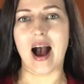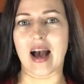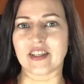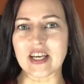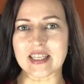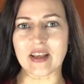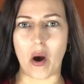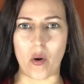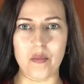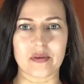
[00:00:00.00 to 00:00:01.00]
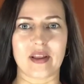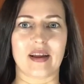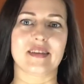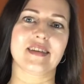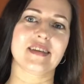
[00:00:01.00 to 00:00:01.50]
I just hope
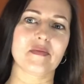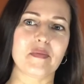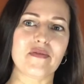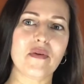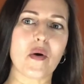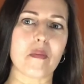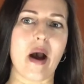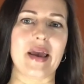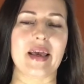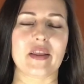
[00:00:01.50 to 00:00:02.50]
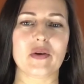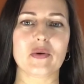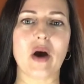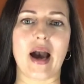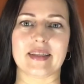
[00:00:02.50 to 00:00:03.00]
that before buying a new
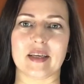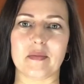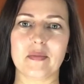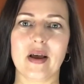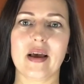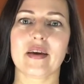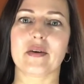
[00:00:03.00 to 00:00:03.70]
item,